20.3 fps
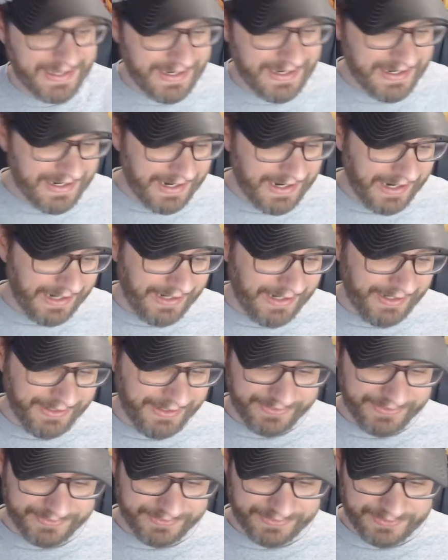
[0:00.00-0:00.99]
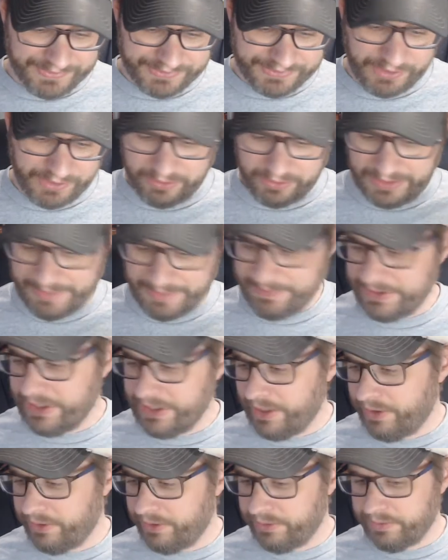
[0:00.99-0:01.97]
So let me
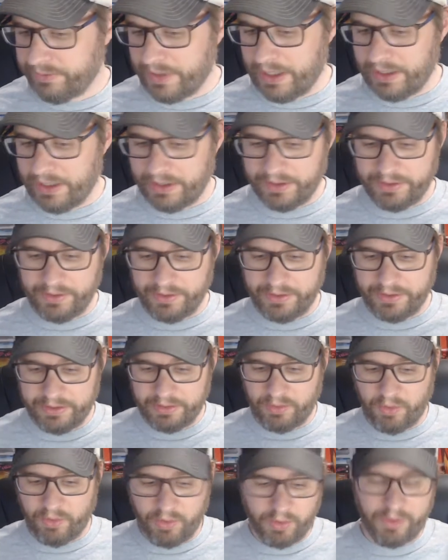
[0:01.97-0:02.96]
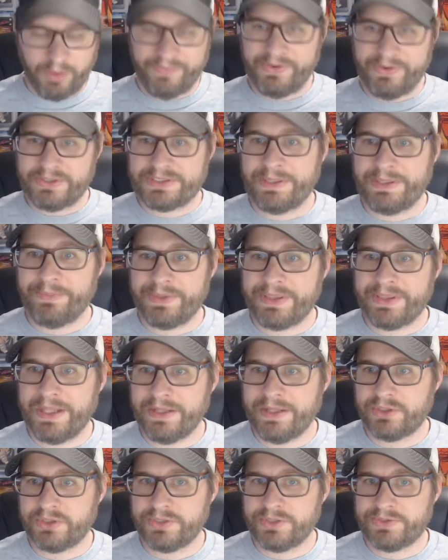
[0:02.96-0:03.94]
know, or if there's something
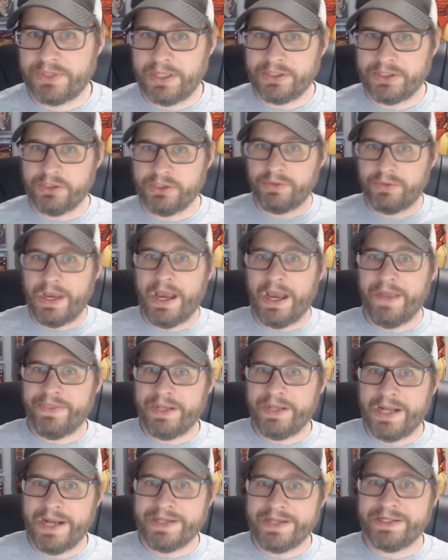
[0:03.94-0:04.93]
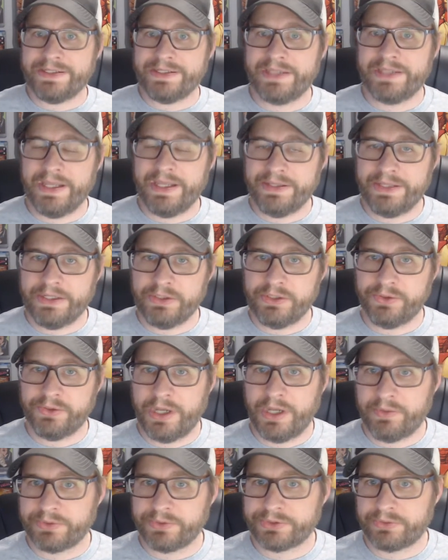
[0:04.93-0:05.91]
that you got that I didn't get that you
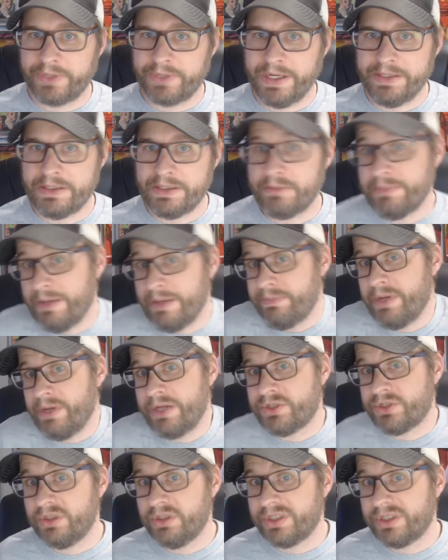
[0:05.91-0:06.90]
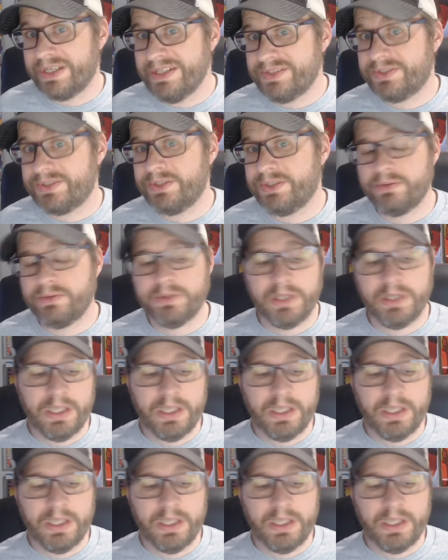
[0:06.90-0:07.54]
thought was great that maybe I should look into.